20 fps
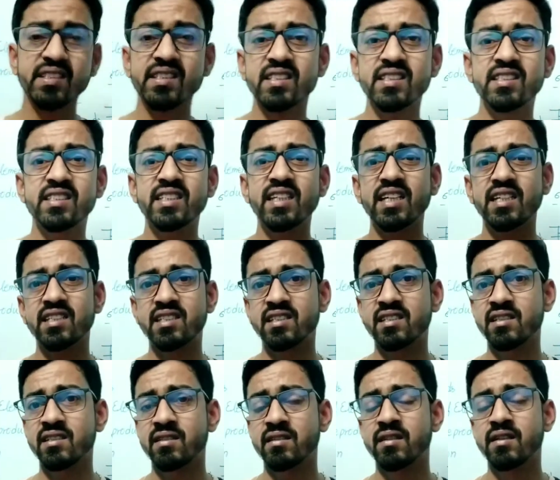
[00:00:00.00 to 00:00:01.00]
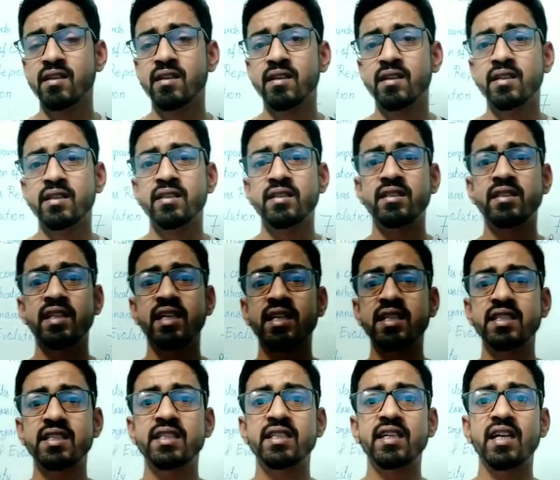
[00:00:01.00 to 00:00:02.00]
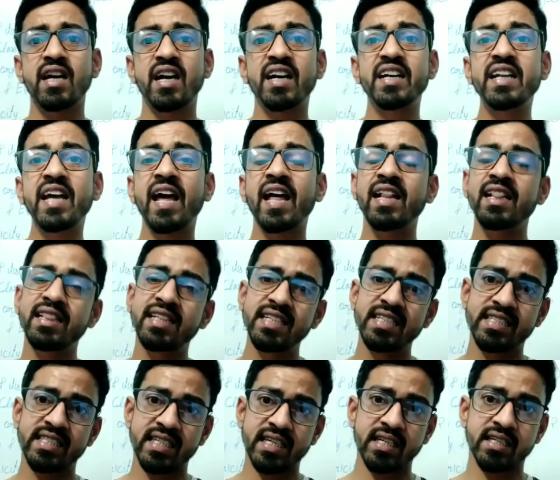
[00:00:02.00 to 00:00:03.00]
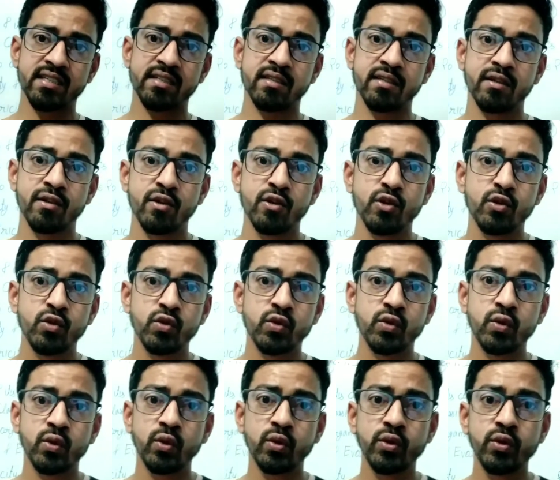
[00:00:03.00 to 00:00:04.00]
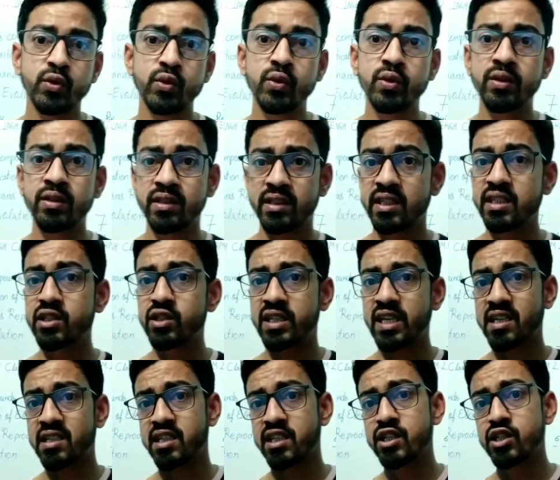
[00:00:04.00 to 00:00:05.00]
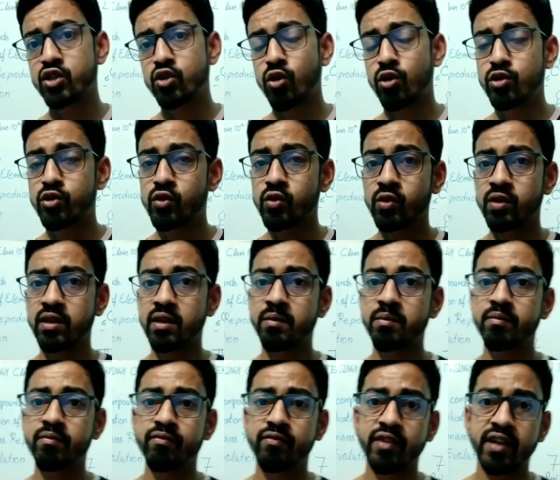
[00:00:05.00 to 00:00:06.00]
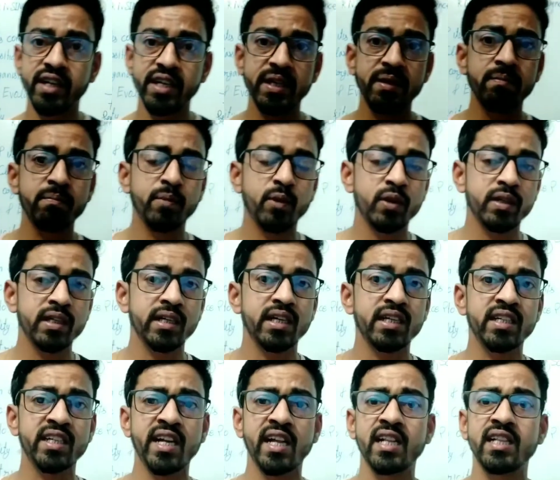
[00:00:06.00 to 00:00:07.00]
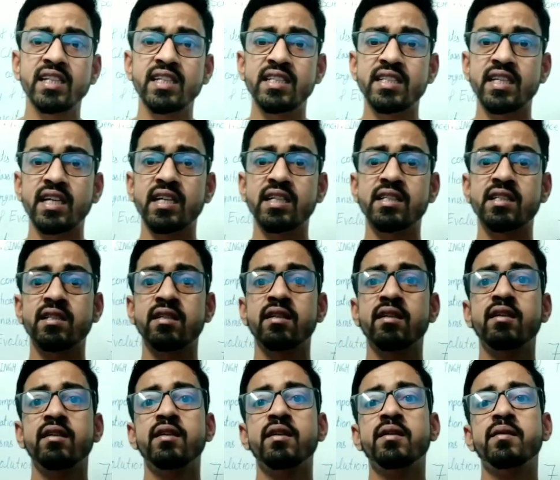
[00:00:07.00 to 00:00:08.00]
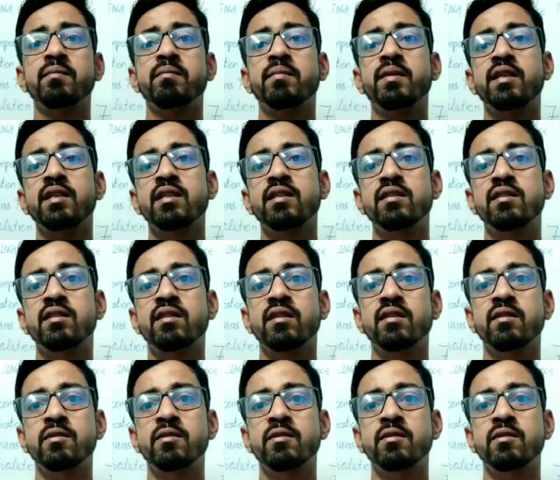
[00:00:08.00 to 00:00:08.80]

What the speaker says: sex, unhealthy sex. So this section is also come very important. Unhealthy sex means